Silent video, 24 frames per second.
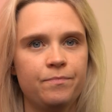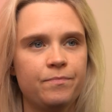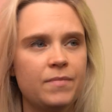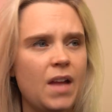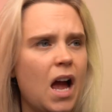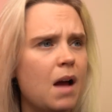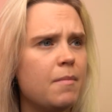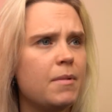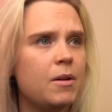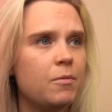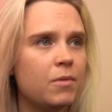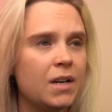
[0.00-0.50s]

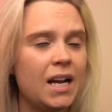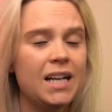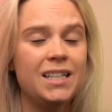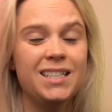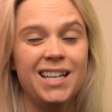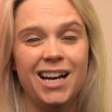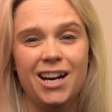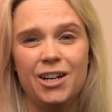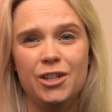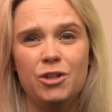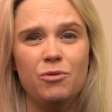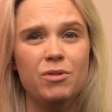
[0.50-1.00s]
I mean, when I
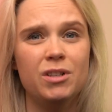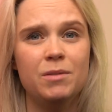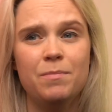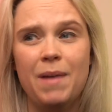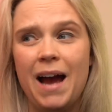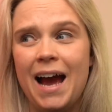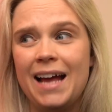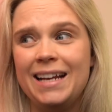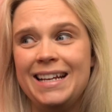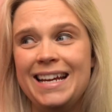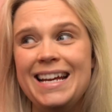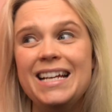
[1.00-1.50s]
tell you it's
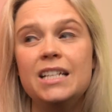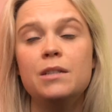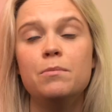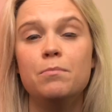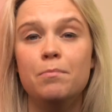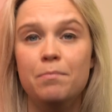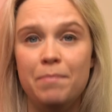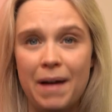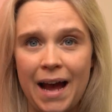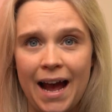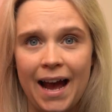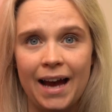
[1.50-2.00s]
bad, it's
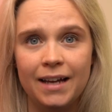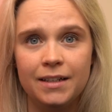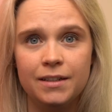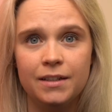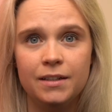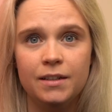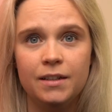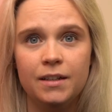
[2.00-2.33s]
bad.